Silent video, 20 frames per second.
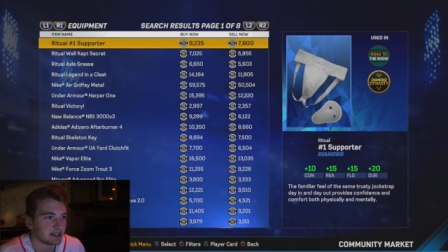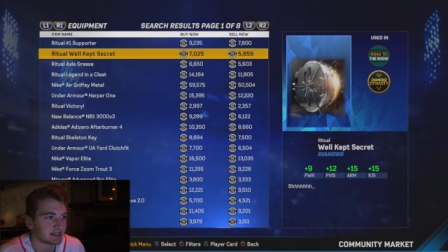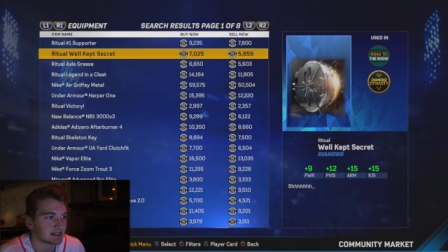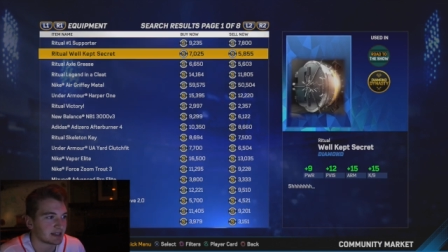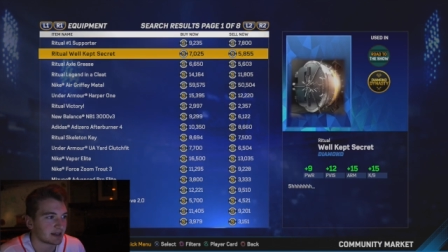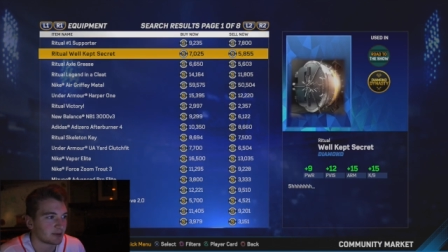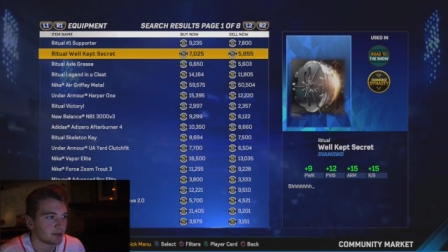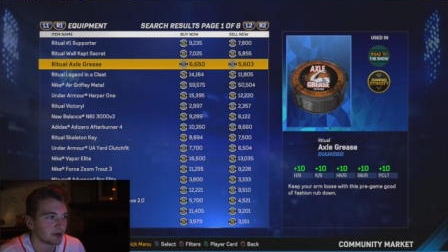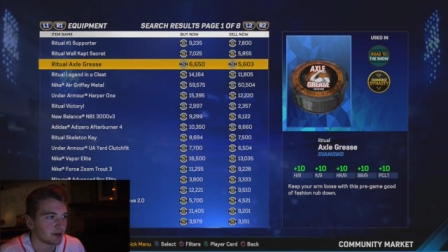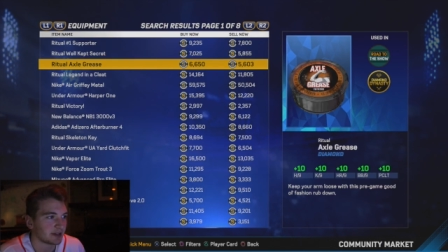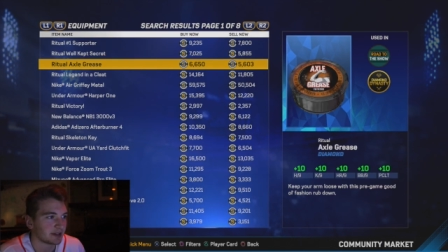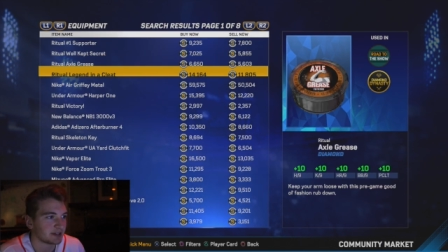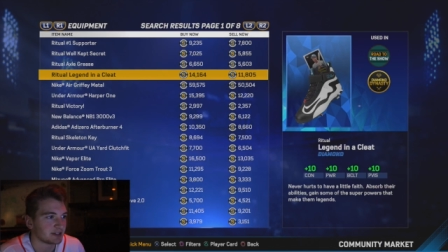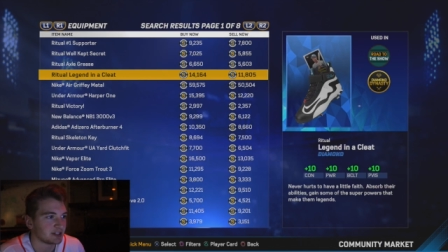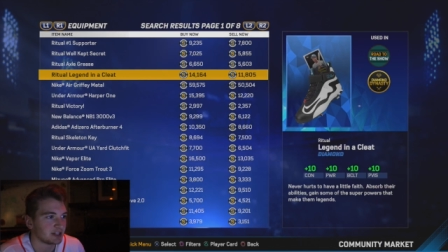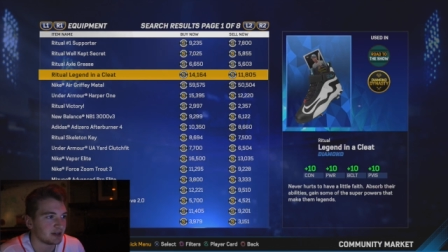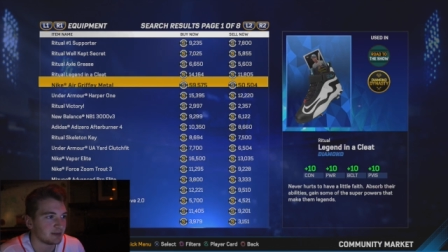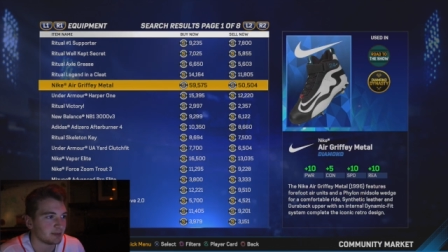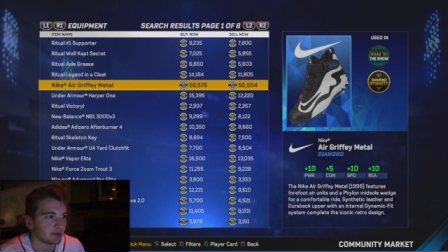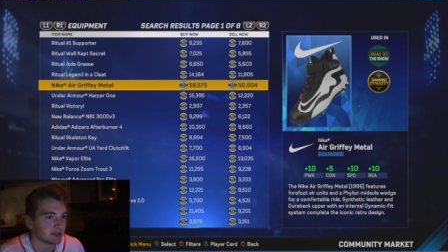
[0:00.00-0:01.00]
It's like one of the
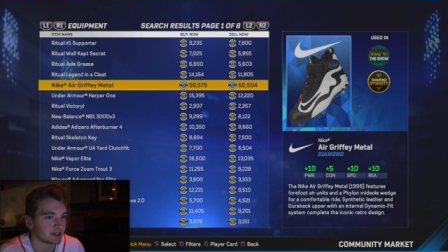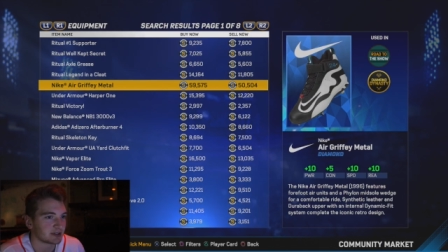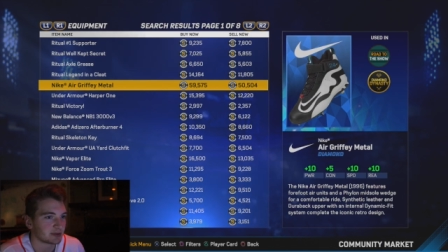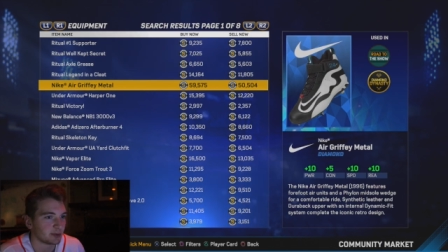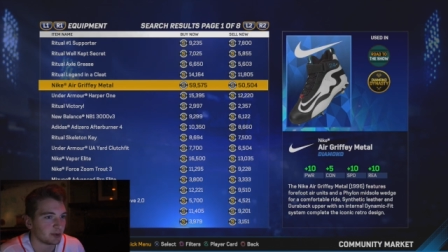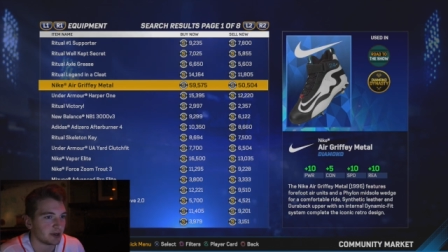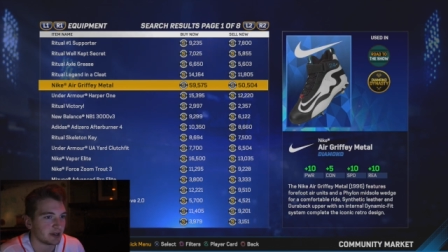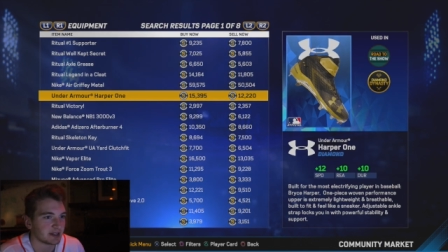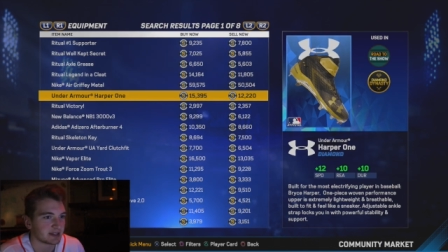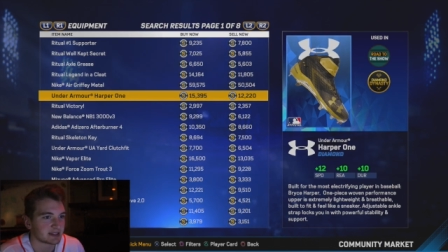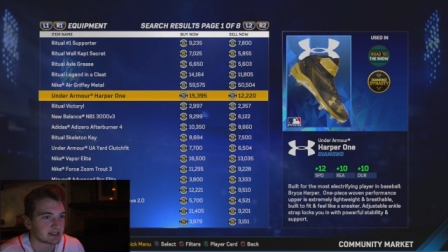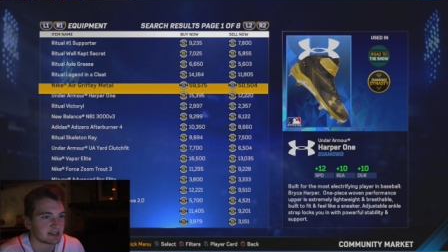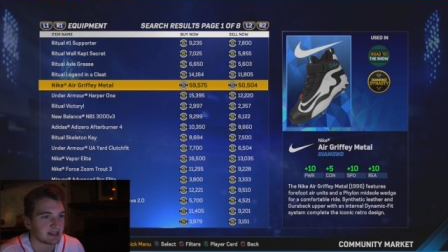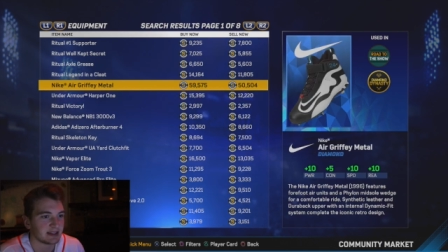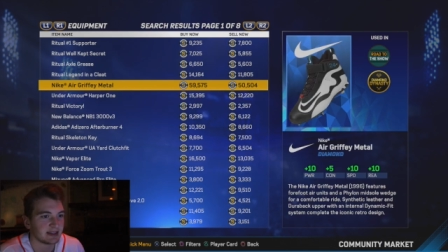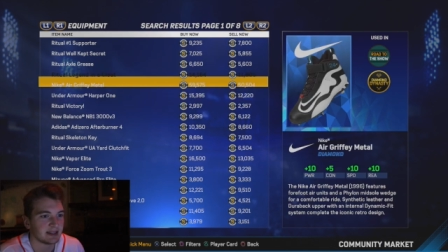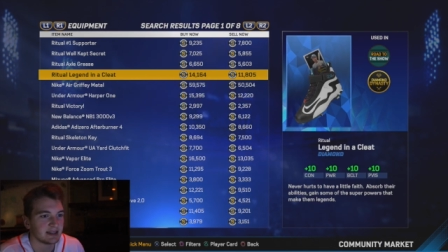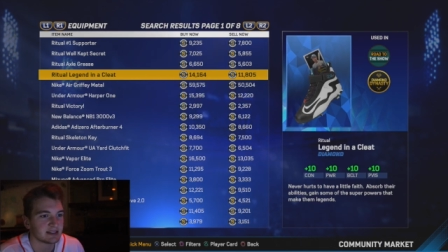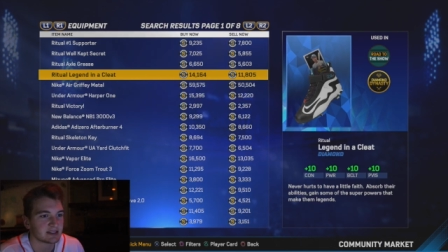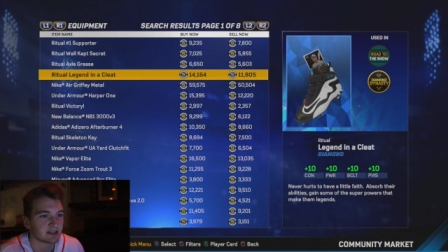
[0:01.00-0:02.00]
cheapest ones.
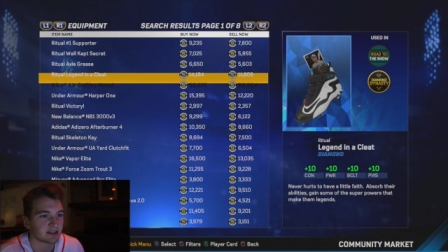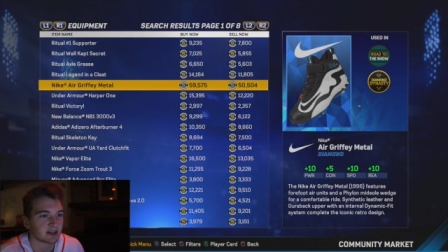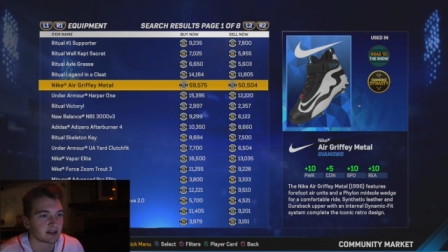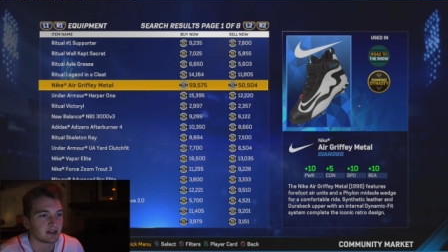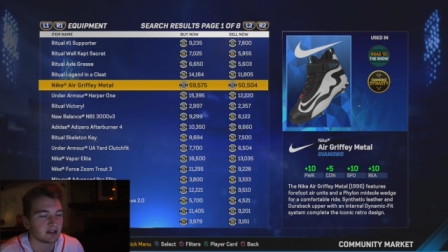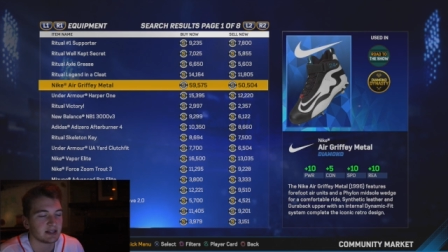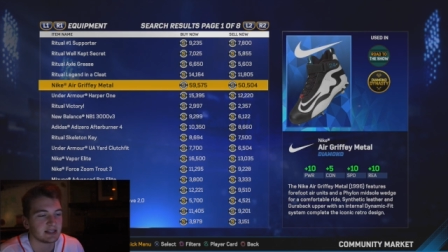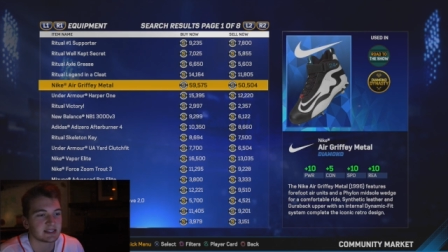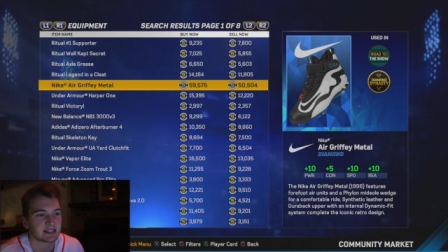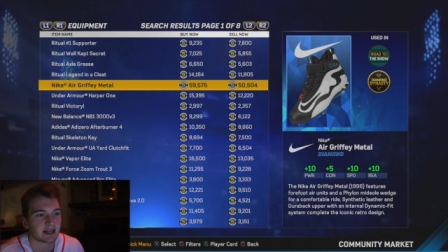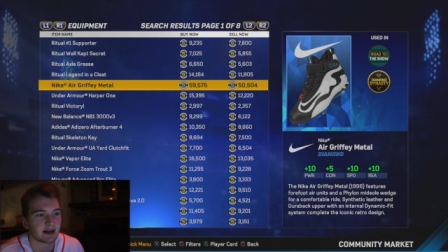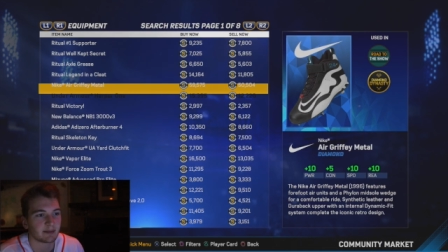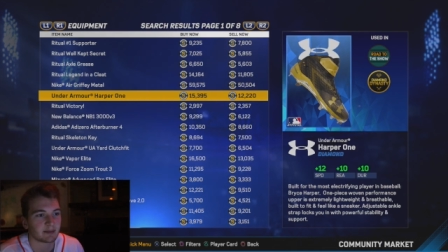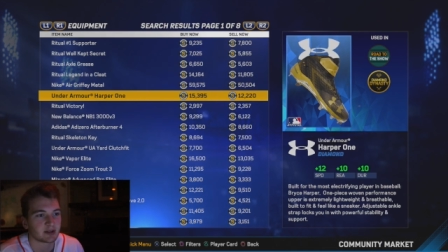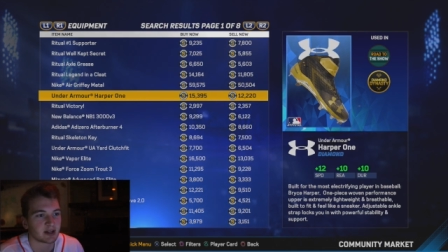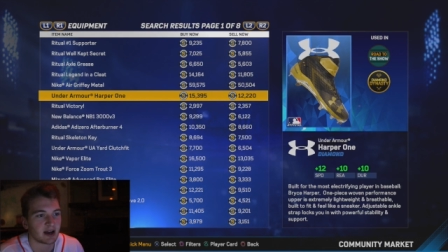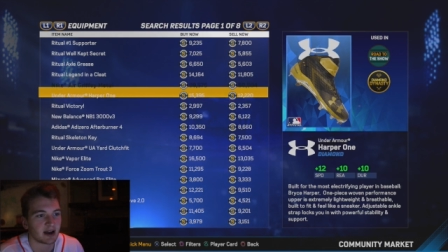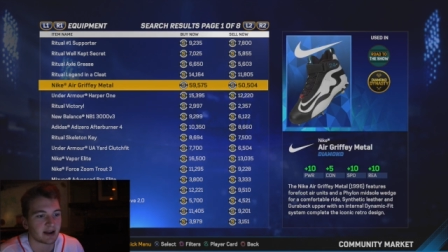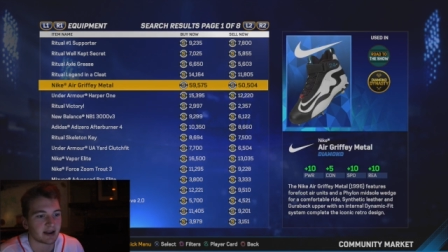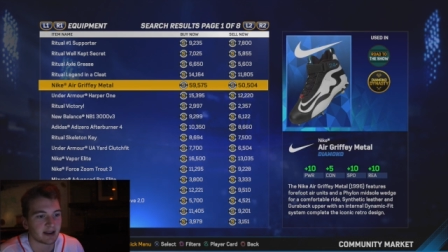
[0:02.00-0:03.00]
See, these are the cleats that I'm
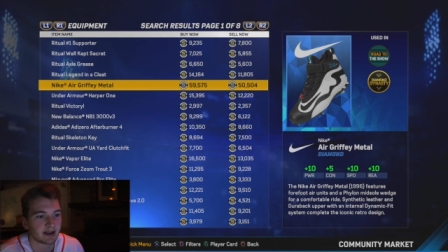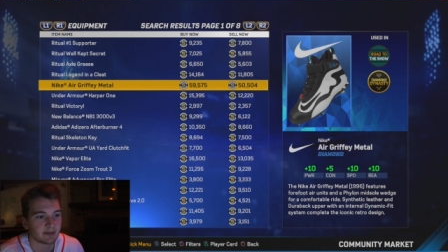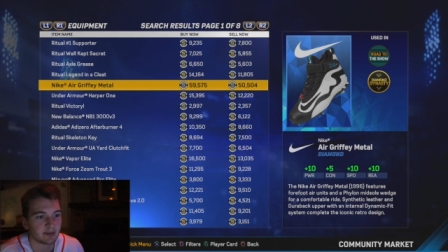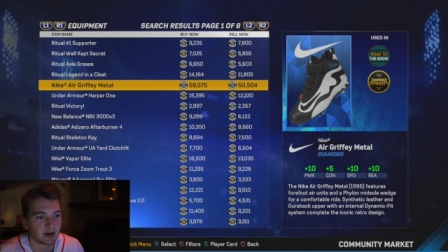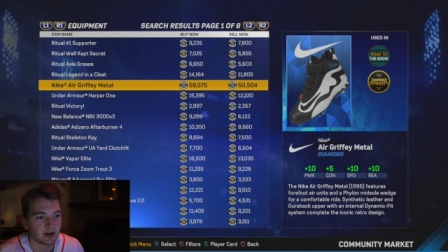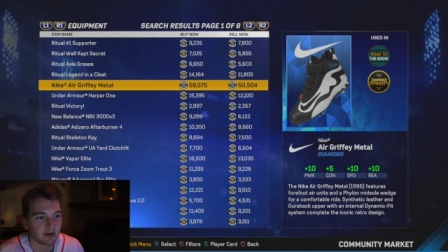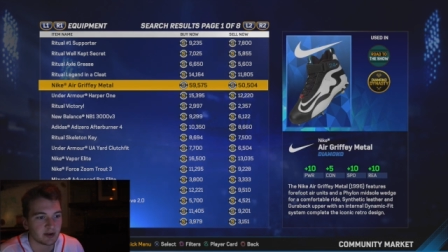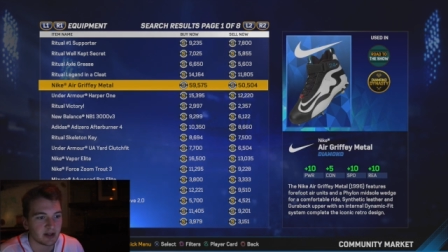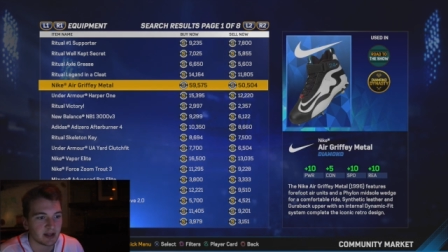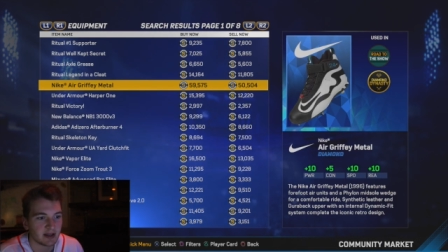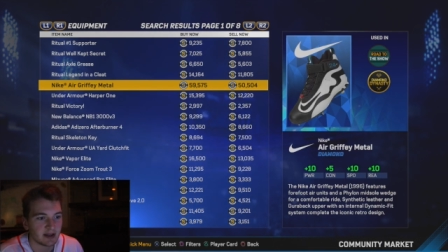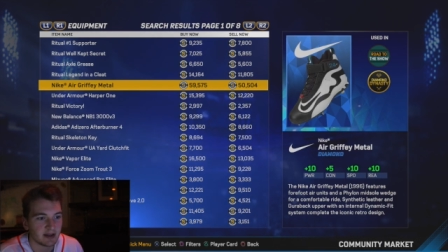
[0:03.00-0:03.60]
talking about.